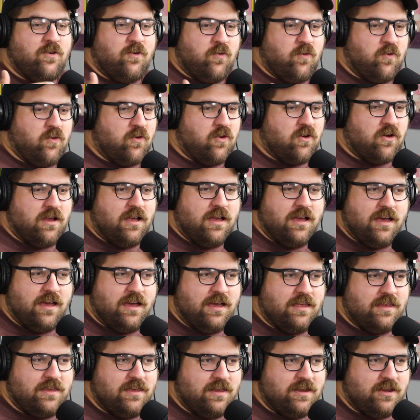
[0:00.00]
or,
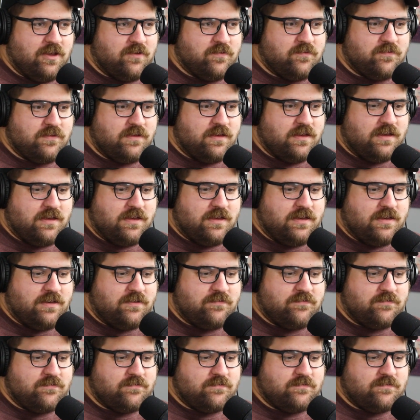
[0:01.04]
uh, you know, uh,